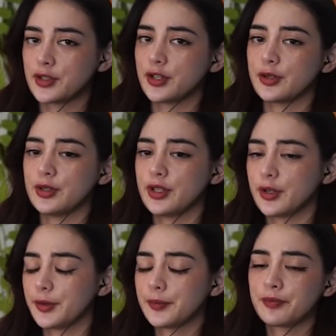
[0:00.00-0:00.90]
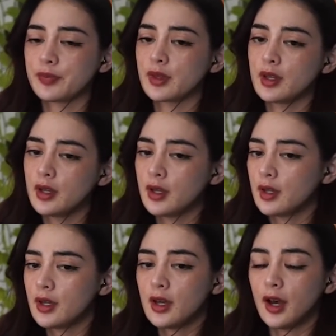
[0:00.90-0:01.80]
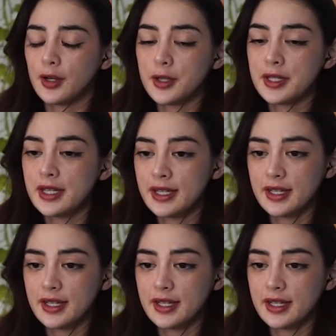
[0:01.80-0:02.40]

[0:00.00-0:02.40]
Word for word: though, you know. I don't think he